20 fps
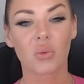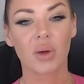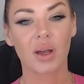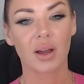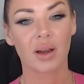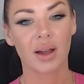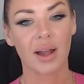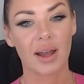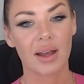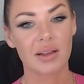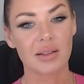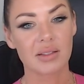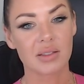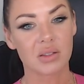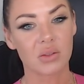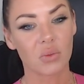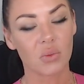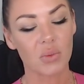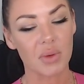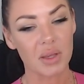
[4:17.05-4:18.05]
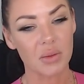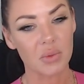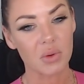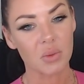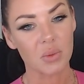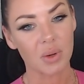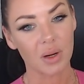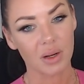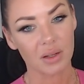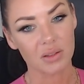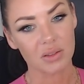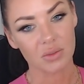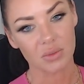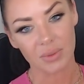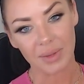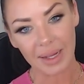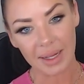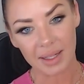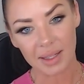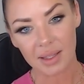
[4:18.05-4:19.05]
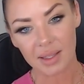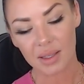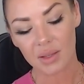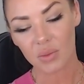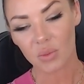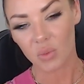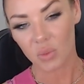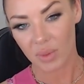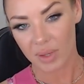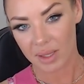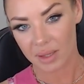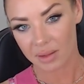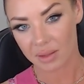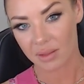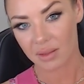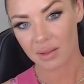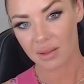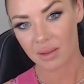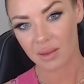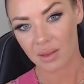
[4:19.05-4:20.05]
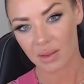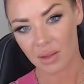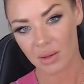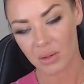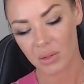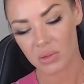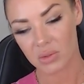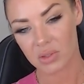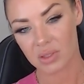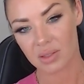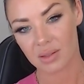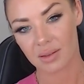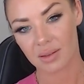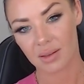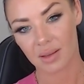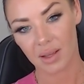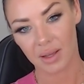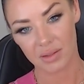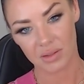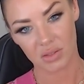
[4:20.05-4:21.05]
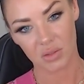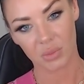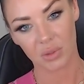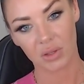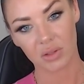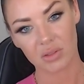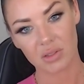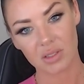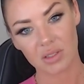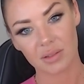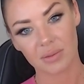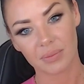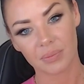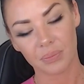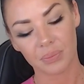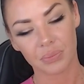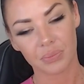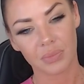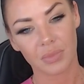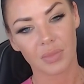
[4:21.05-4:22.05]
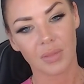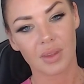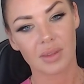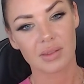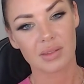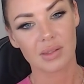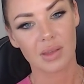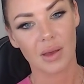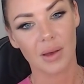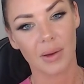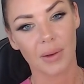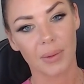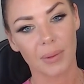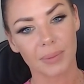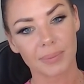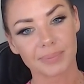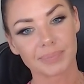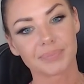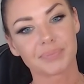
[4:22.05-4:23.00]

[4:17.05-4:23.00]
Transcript: whereas we will work directly with those customers. So. Huh.